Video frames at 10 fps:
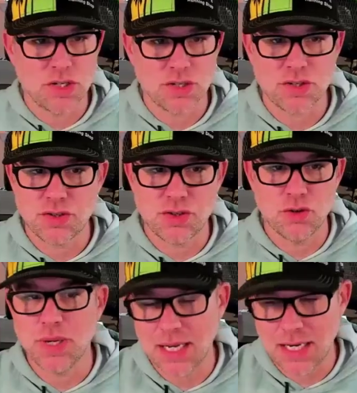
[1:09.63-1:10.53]
can just
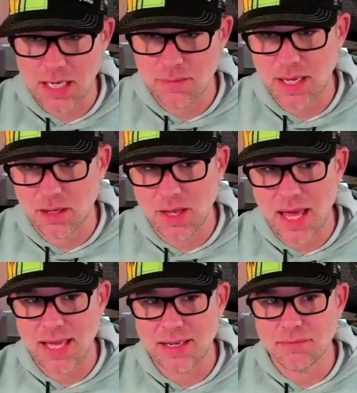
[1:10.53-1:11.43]
shoot me an email
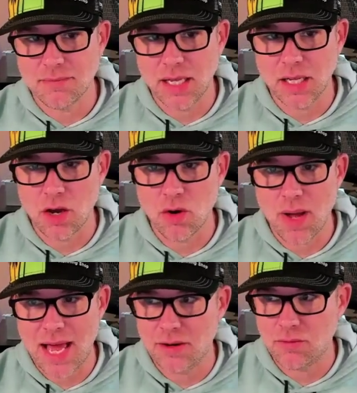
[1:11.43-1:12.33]
at
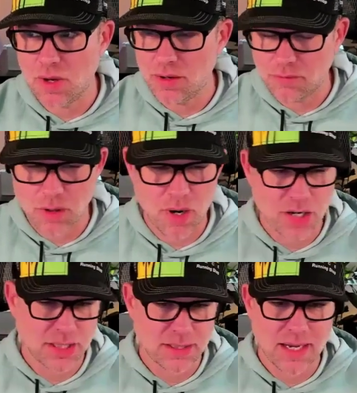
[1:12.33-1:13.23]

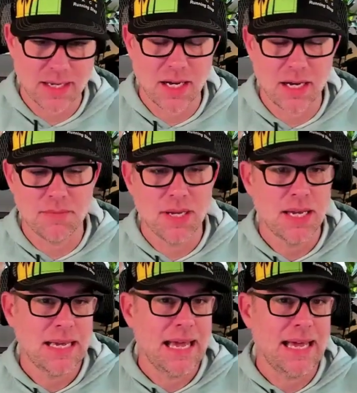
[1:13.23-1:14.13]
hello@runfreeproject.com
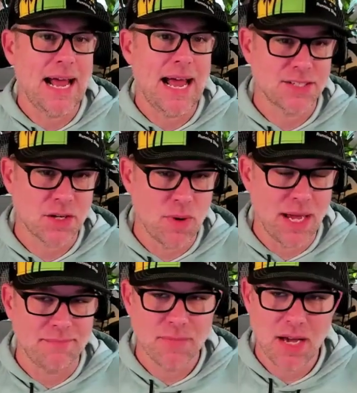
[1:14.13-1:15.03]
and ask
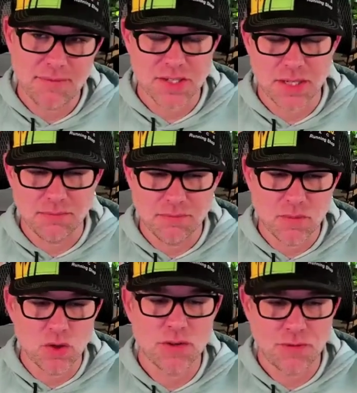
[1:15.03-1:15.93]
away. Obviously,
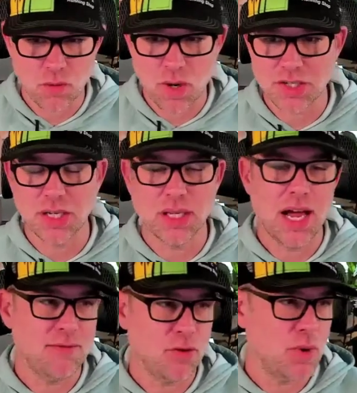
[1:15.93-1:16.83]
those of you watching
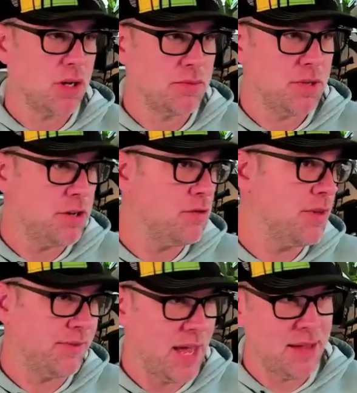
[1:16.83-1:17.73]
live are welcome to do
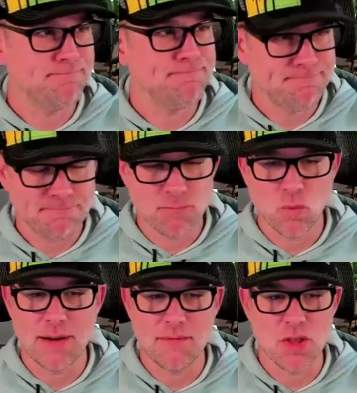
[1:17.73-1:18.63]
the same,
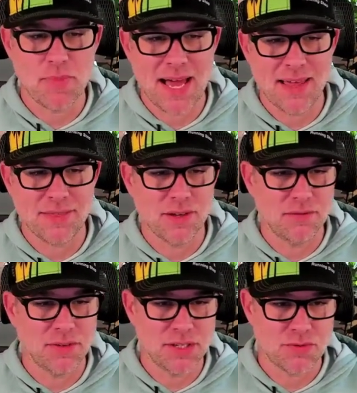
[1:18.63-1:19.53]
whatever the path
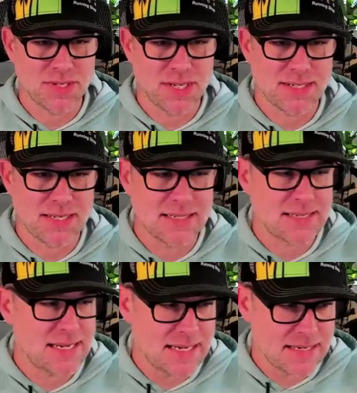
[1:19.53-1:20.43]
of least
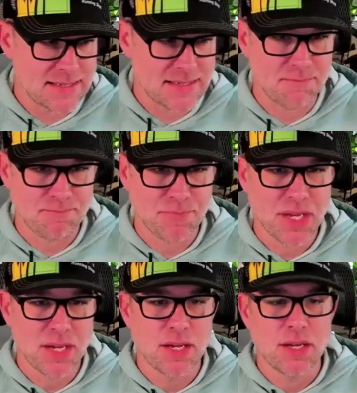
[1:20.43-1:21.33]
resistance is.
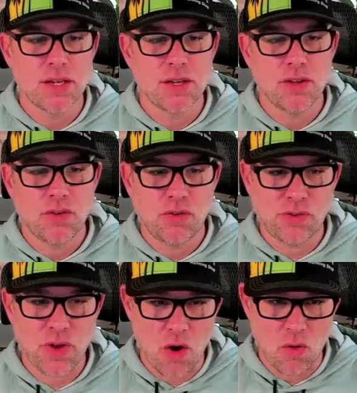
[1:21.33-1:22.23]

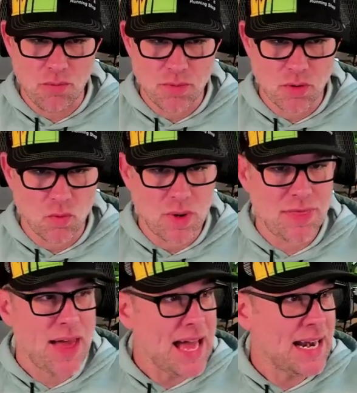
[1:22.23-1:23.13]
So,
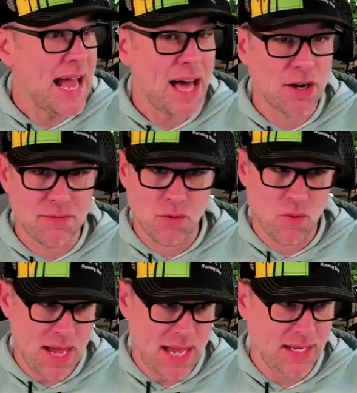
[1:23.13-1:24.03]
with that out of the
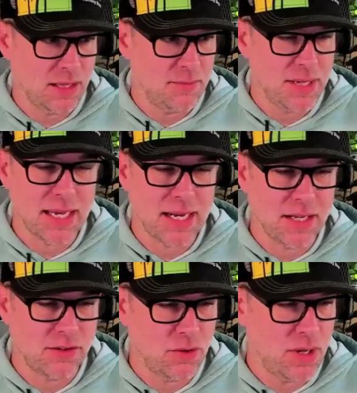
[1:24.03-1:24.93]
way, let me get
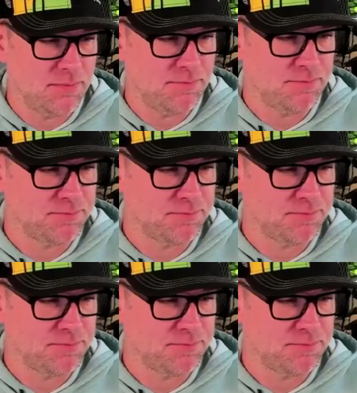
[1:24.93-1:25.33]
into it.